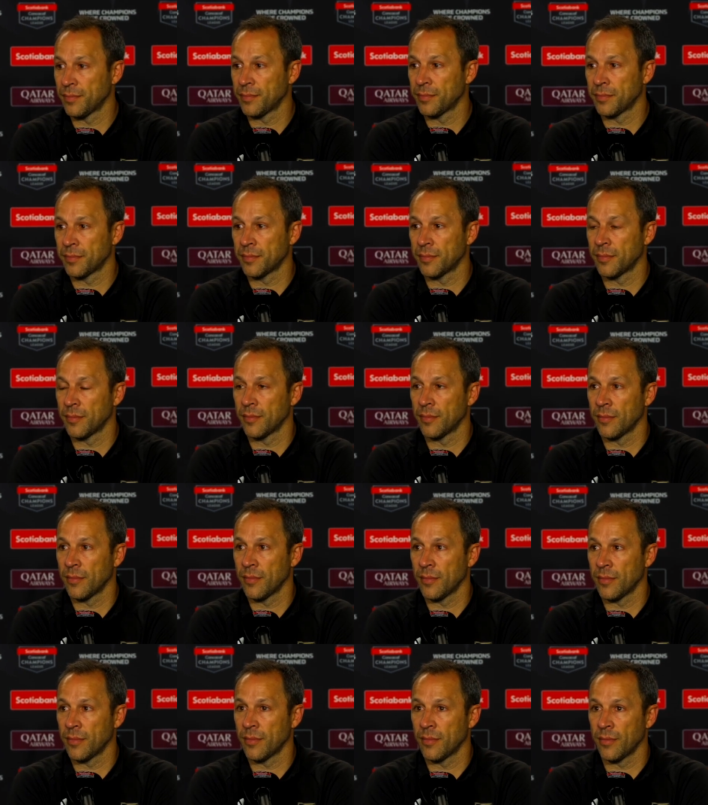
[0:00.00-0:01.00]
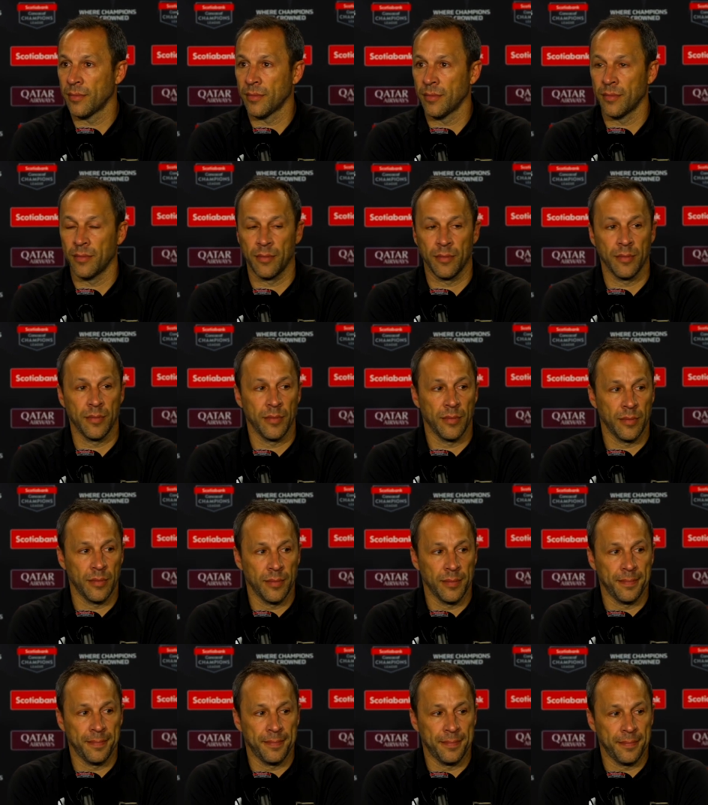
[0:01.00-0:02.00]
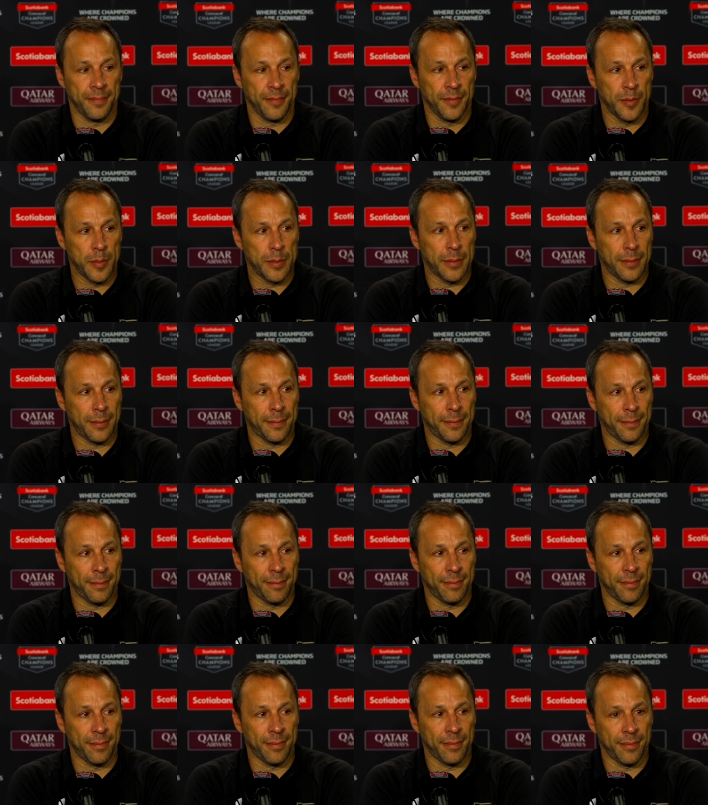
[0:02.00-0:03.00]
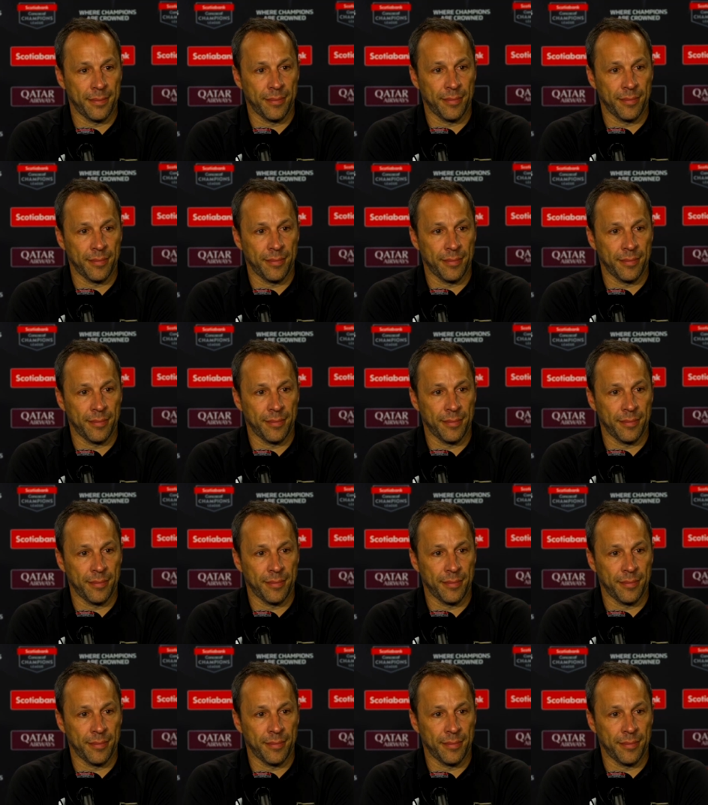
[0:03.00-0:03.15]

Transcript: (silence)